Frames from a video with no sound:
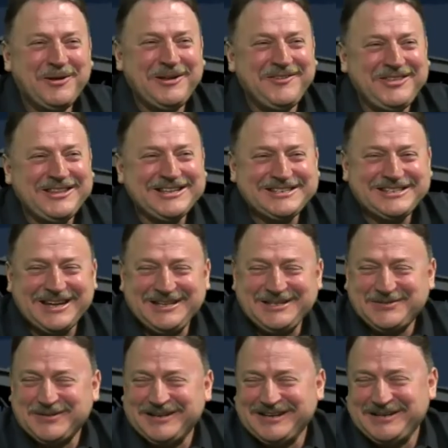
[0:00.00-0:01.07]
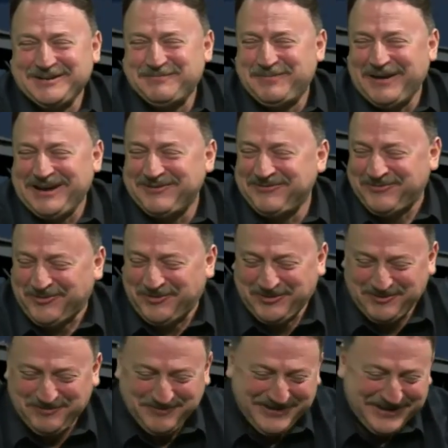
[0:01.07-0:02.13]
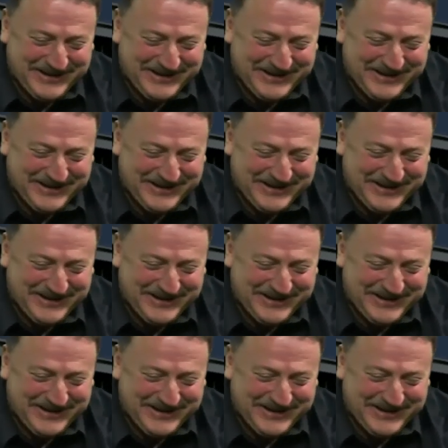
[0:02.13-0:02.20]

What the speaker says: If the state's willing to pay it for them.